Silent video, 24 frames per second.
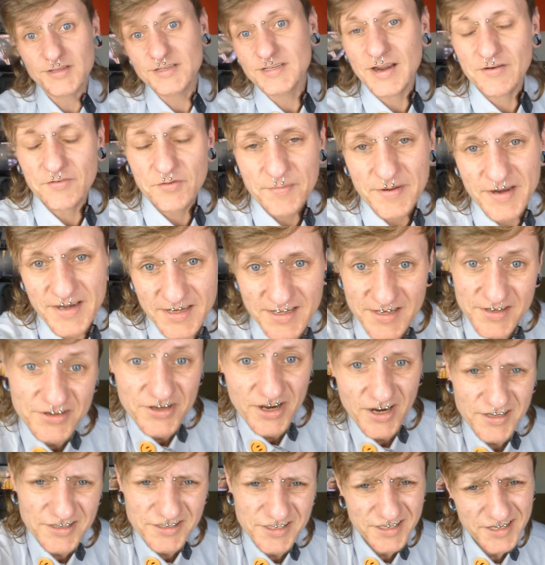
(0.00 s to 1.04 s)
government
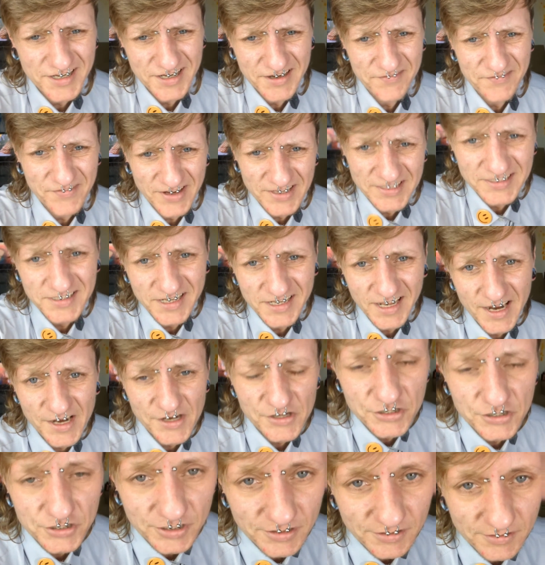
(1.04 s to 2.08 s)
conducted an
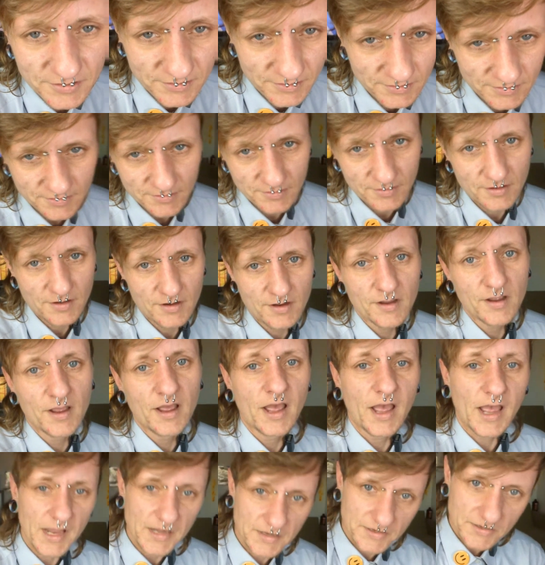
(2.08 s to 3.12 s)
investigation
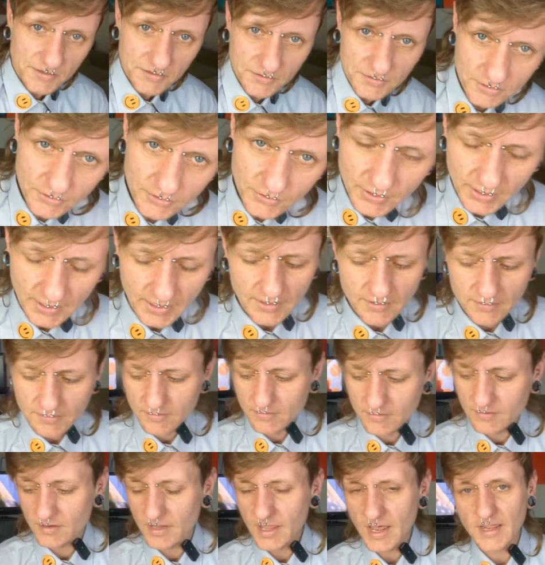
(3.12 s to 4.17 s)
and concluded
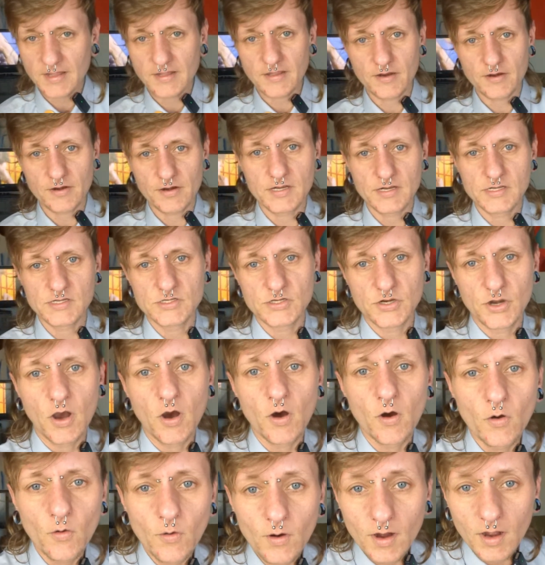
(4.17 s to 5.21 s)
that there is
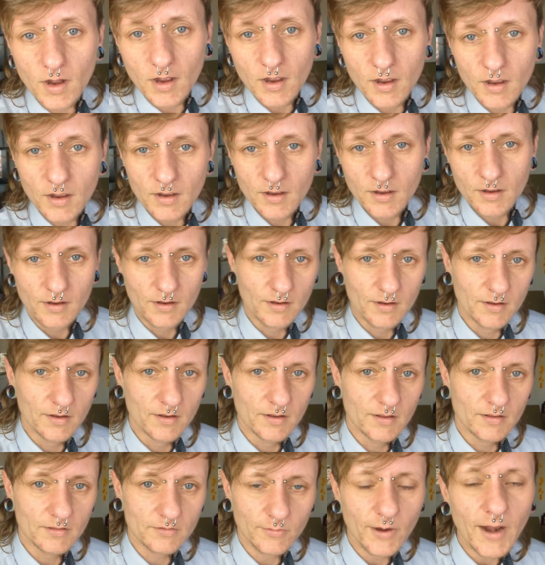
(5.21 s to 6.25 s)
no
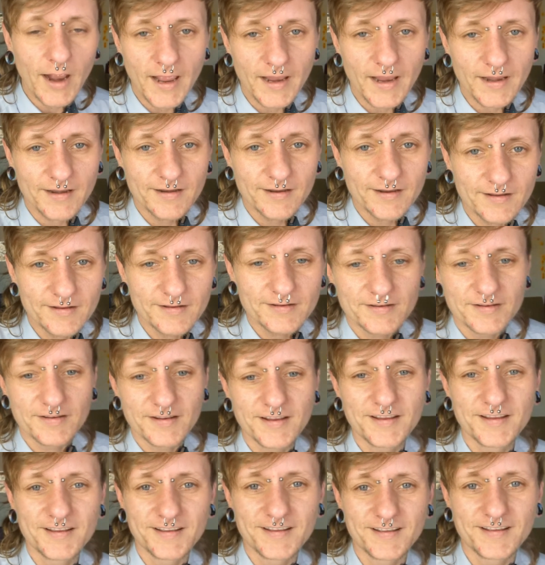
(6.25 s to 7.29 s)
threat
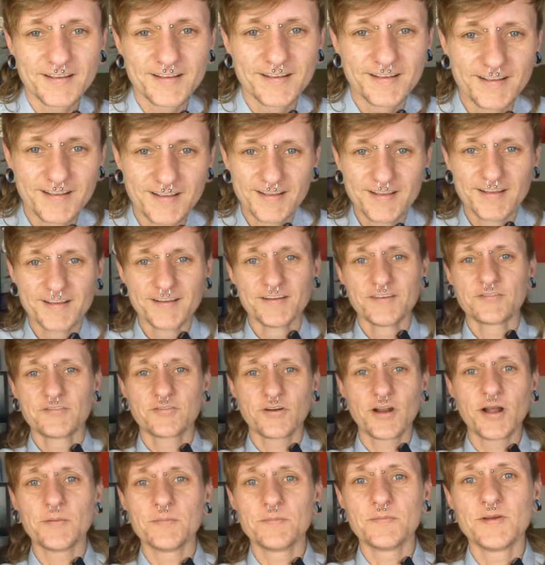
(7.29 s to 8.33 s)

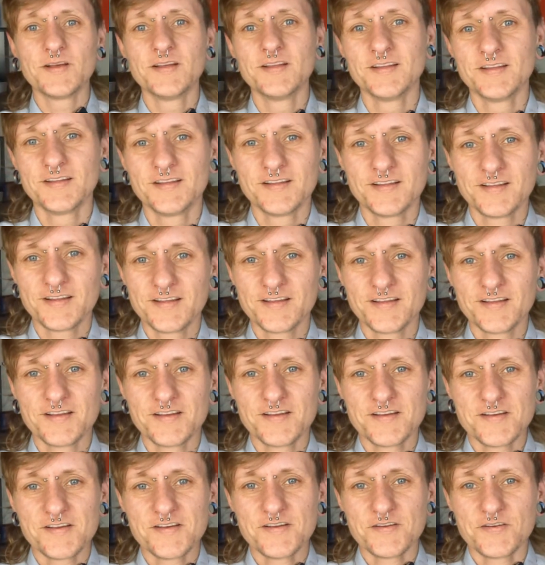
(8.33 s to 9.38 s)
from
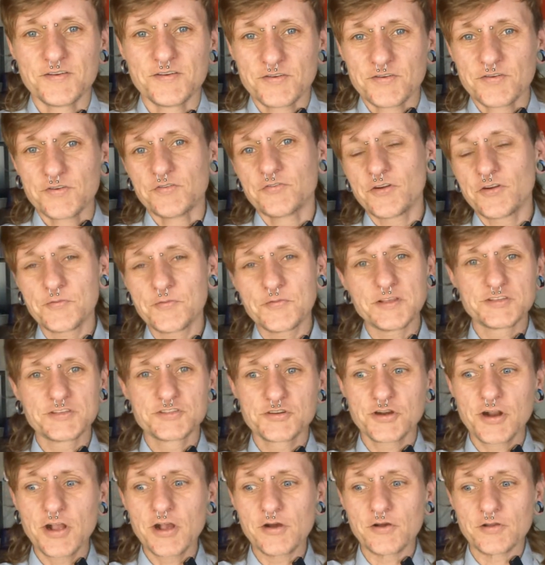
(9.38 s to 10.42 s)
these
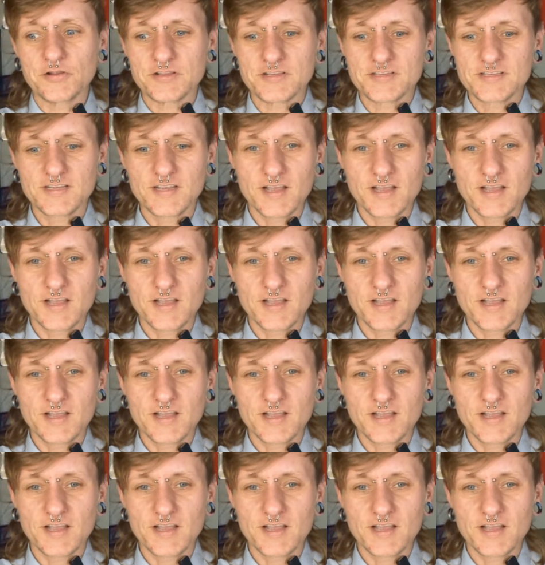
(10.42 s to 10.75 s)
drones.